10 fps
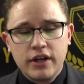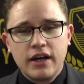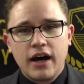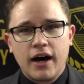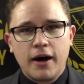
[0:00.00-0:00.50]

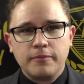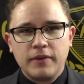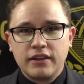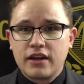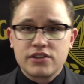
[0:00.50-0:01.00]

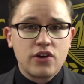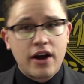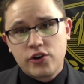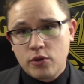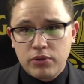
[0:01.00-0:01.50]
And let us know how
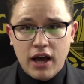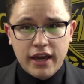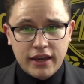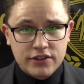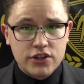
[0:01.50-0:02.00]
you're applying
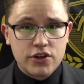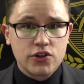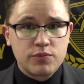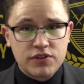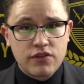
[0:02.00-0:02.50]
it to your
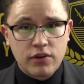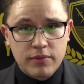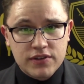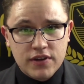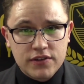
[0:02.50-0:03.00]
specific
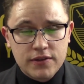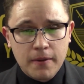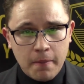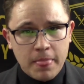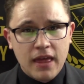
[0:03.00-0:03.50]
business.
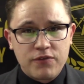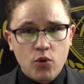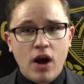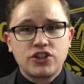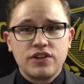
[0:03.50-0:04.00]
If you're
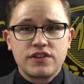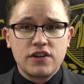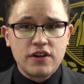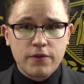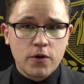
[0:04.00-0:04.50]
watching this in a
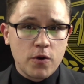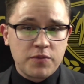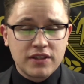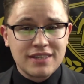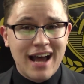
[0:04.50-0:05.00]
different group
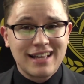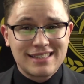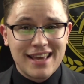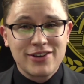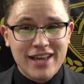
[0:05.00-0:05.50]
that's not
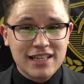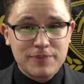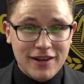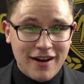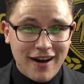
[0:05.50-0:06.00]
sales
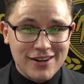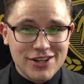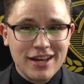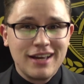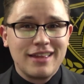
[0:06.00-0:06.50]
espionage,
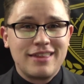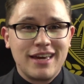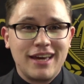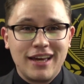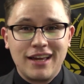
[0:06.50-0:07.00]

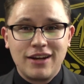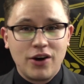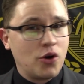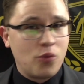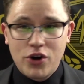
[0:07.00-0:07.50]
then
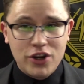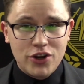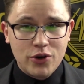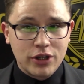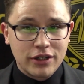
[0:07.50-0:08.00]
what are you doing?